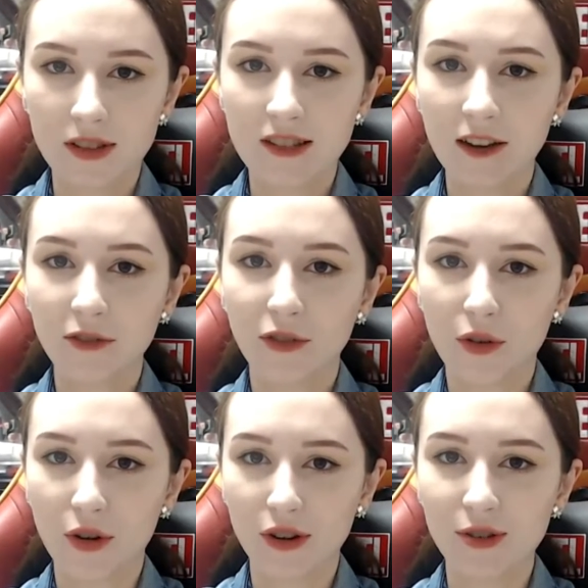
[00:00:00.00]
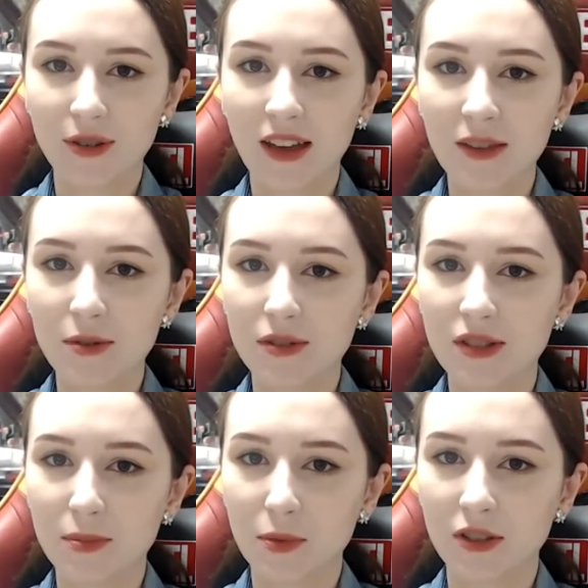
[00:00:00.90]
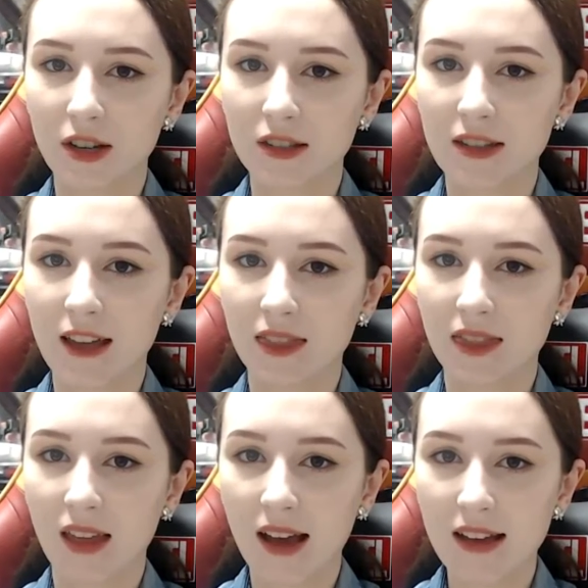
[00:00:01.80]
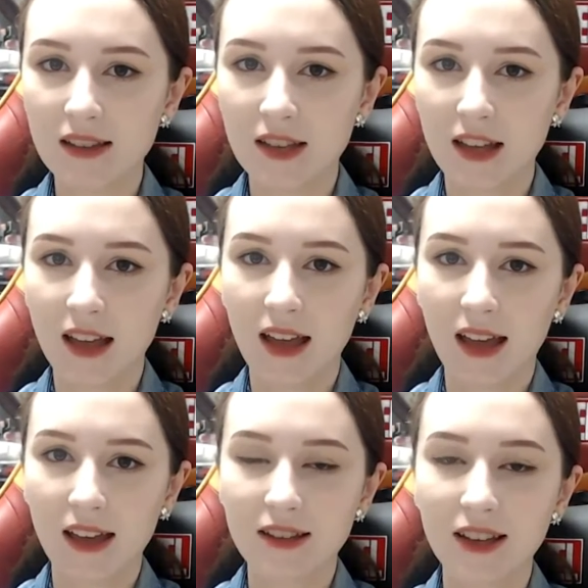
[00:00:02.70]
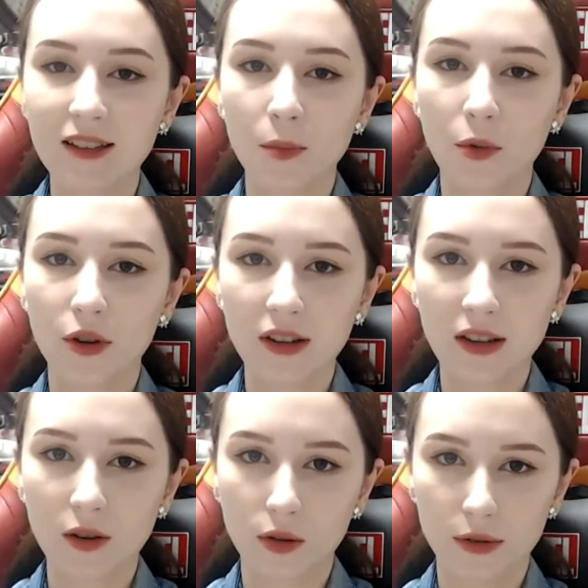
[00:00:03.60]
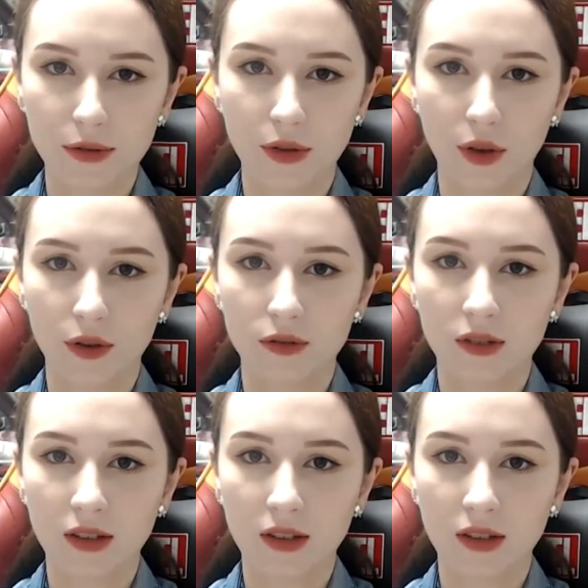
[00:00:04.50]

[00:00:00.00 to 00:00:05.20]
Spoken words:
Therefore, you can use this product at night and in the morning also.